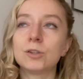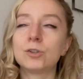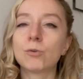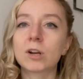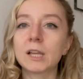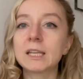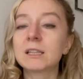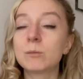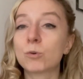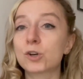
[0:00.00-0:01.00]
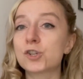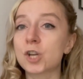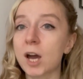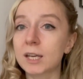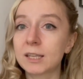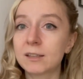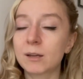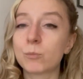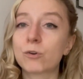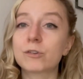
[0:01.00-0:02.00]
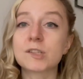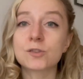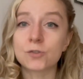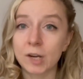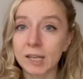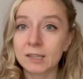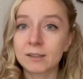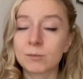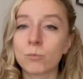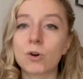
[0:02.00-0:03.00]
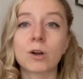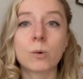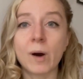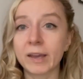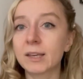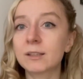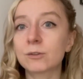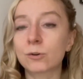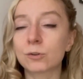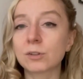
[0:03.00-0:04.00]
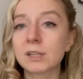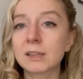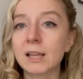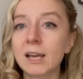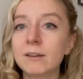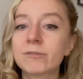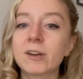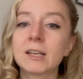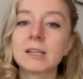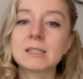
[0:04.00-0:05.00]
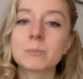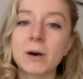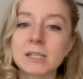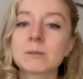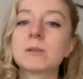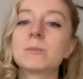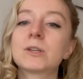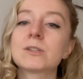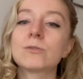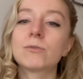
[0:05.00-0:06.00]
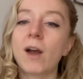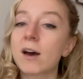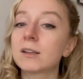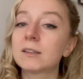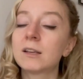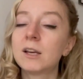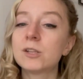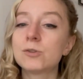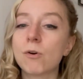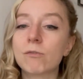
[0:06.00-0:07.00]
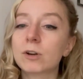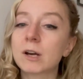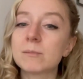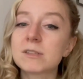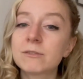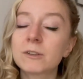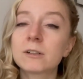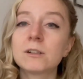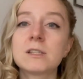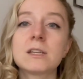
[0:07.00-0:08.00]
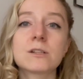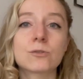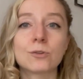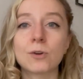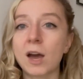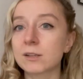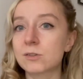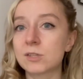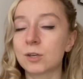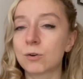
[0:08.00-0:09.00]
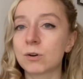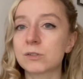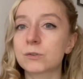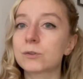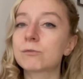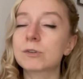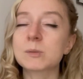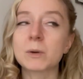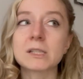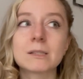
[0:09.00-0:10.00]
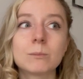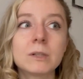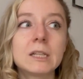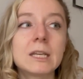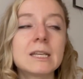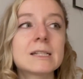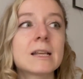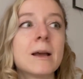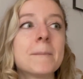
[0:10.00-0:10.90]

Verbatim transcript: You are likely more shy and more restrained and more quiet early in life, and it's possibly because you've had to overcome difficulties or you had to take on certain responsibilities.